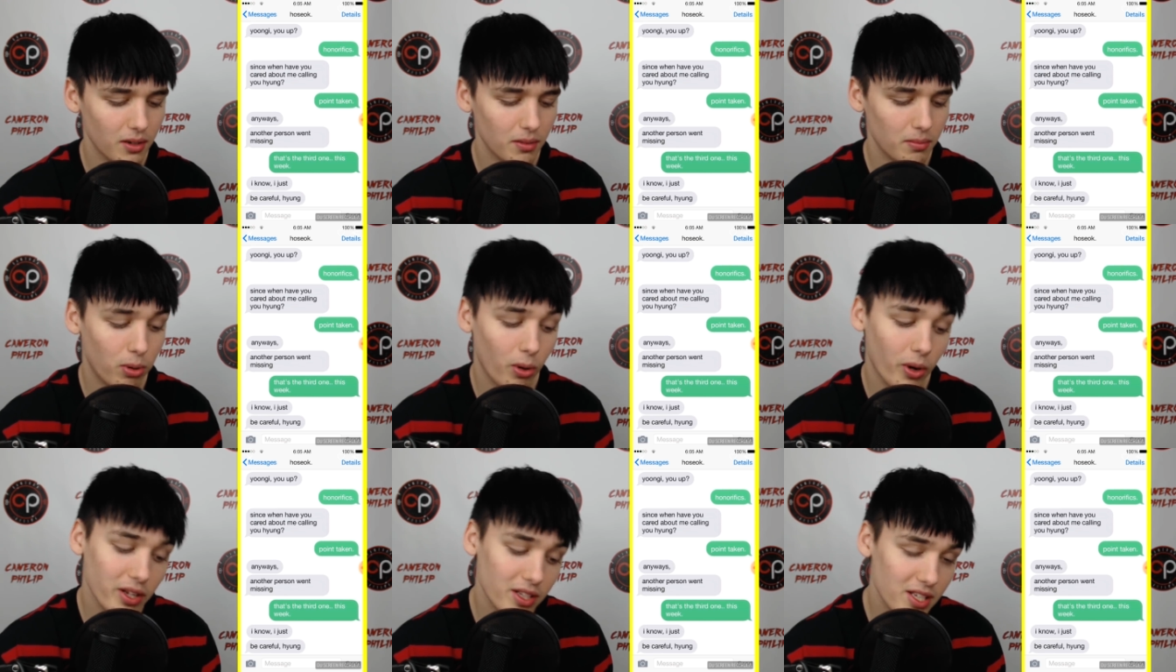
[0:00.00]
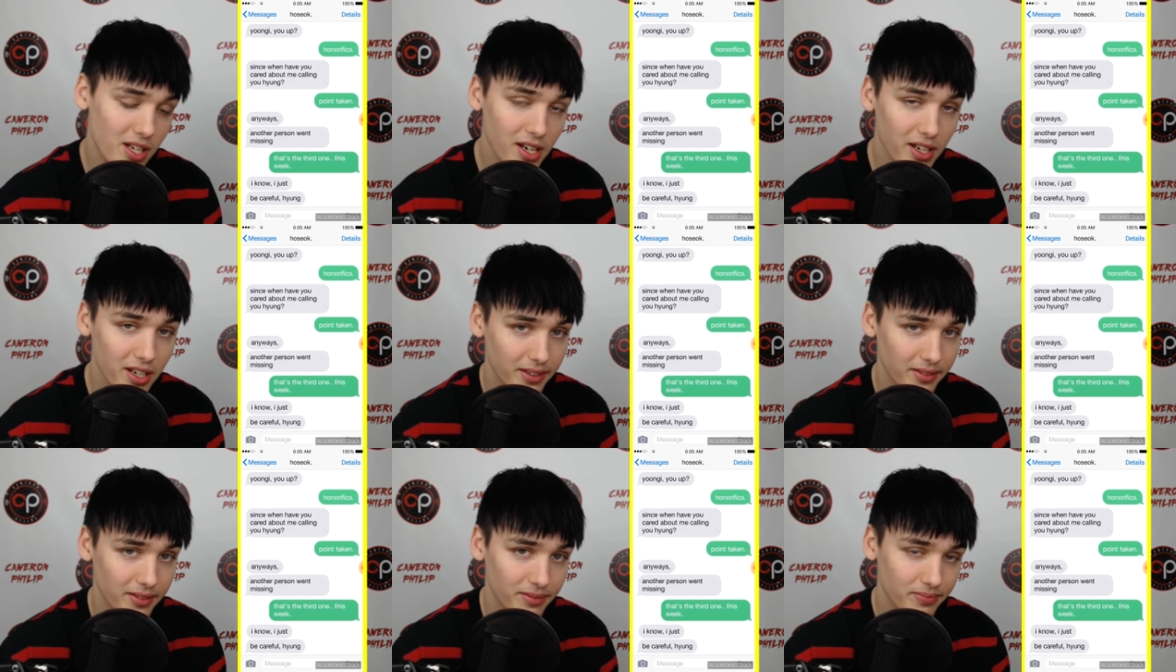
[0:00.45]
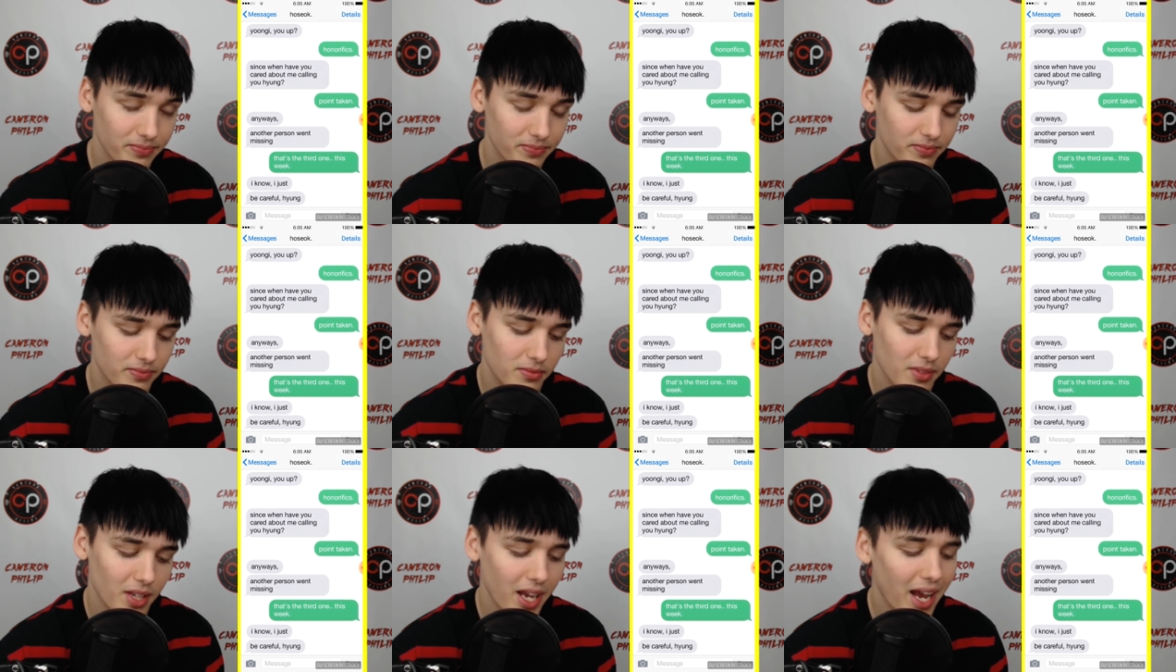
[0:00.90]
Point taken.
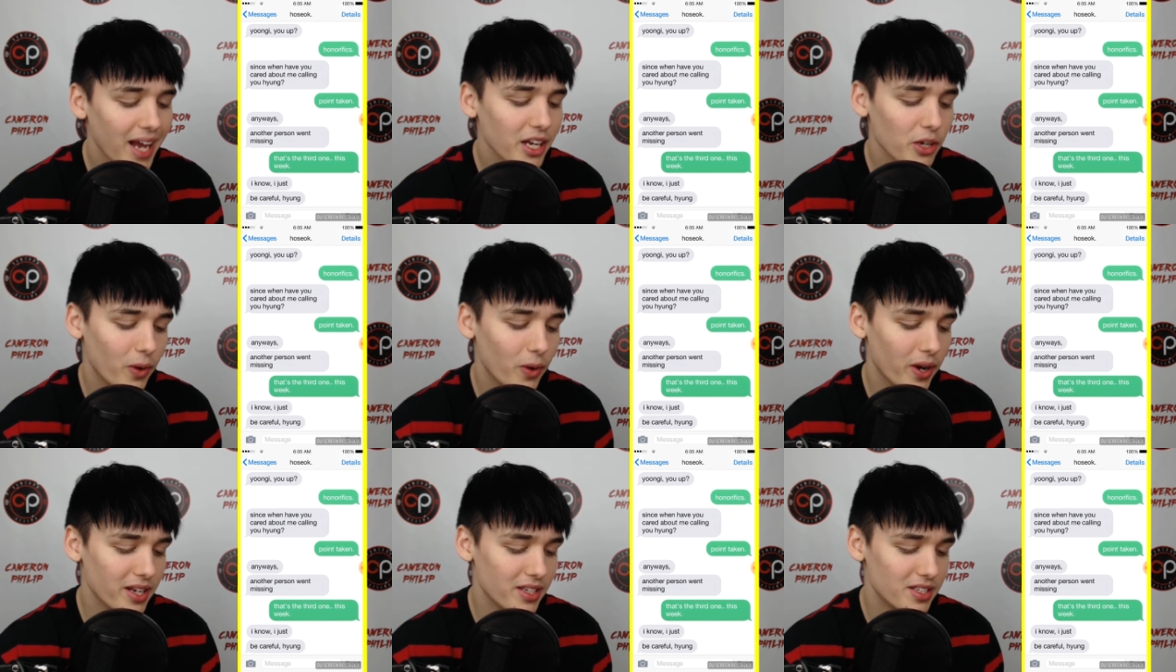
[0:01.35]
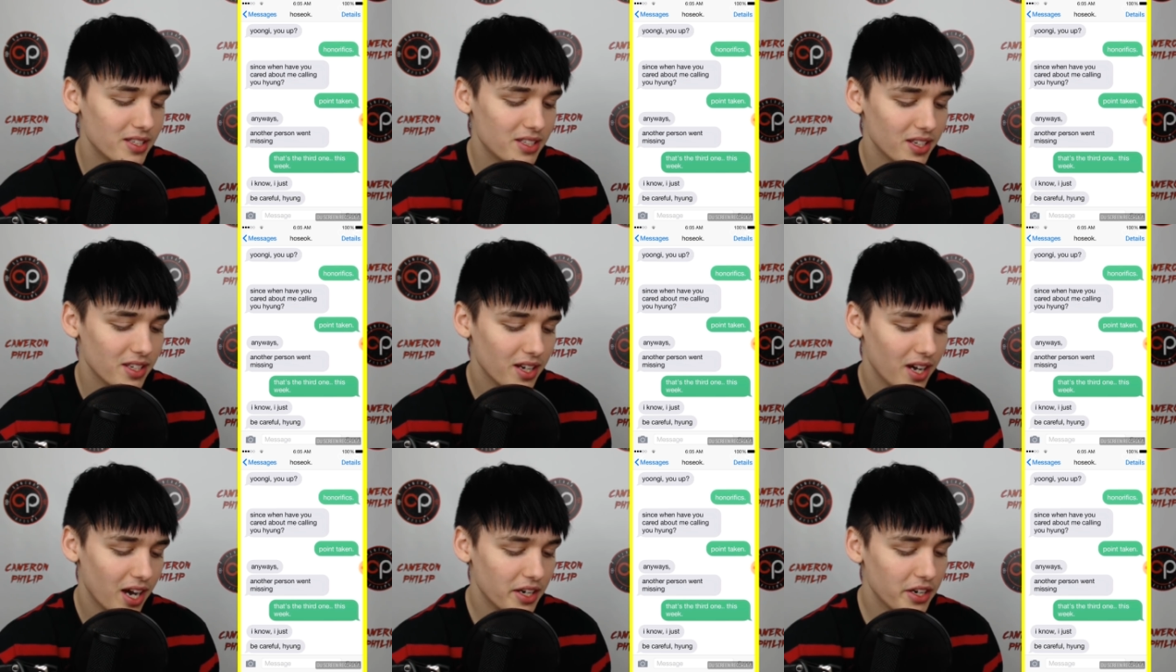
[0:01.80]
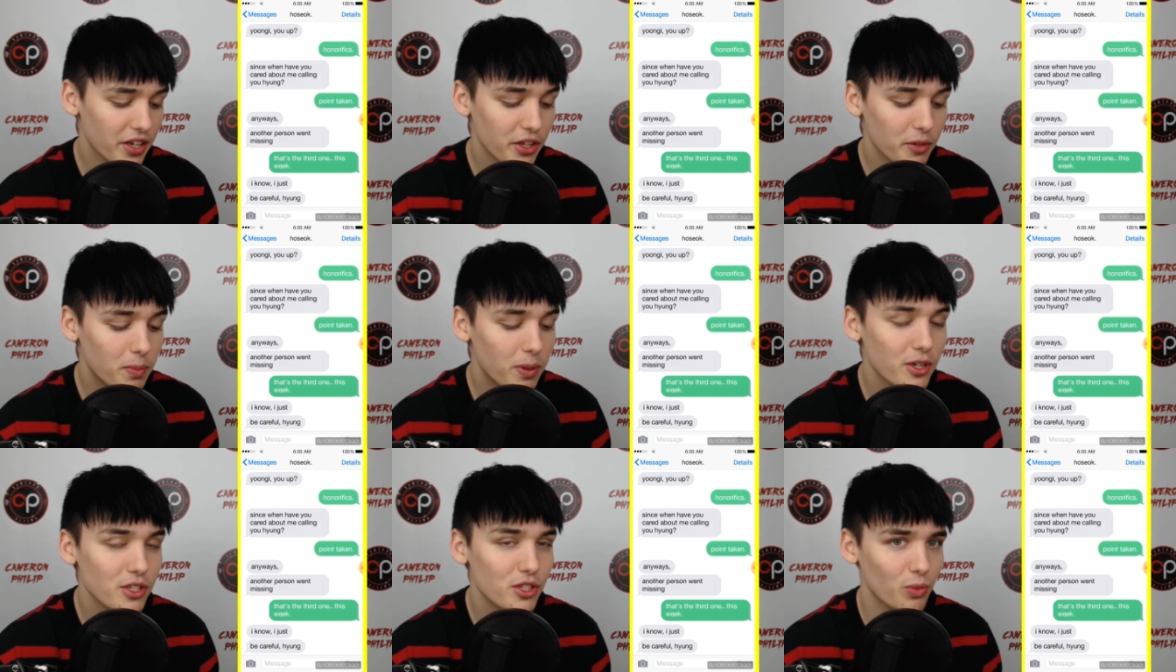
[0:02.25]
Anyways, another
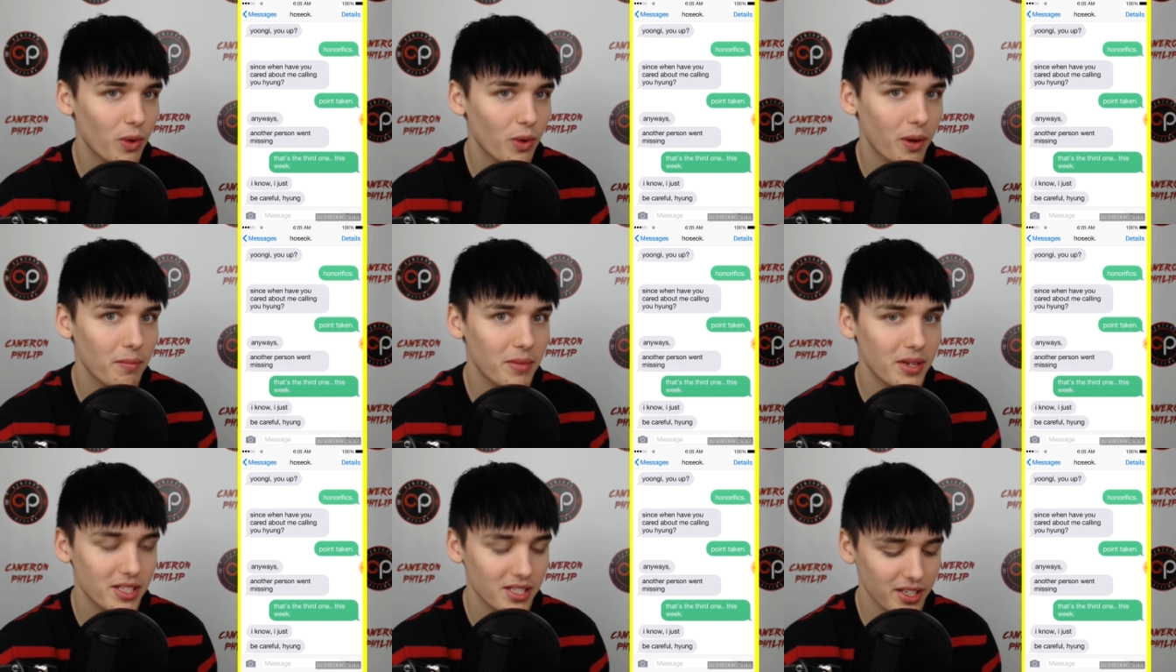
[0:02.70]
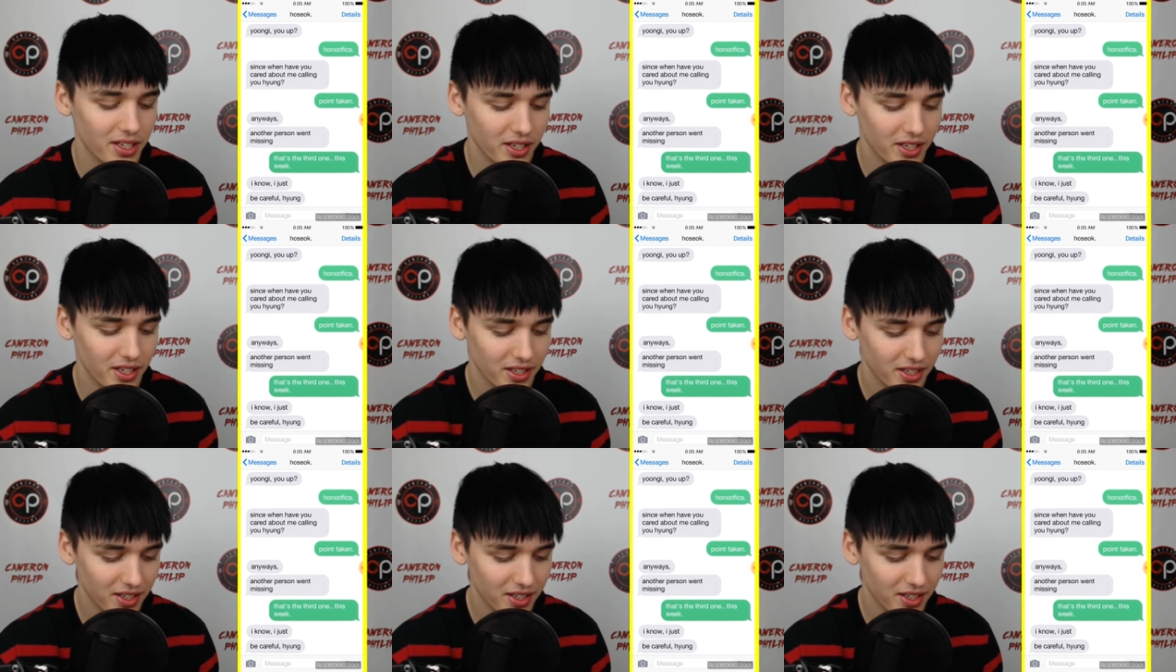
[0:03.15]
person went missing.